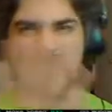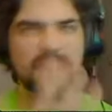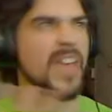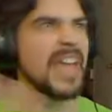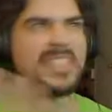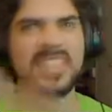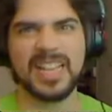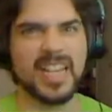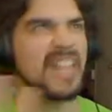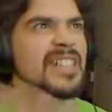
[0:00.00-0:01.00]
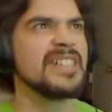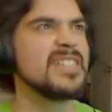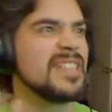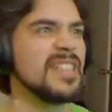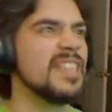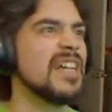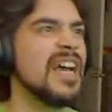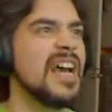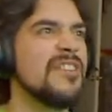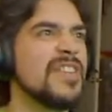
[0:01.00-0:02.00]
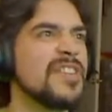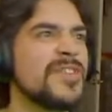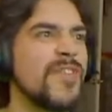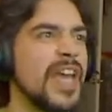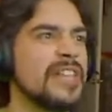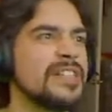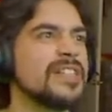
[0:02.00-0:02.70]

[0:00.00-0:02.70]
face, I guess. I have this face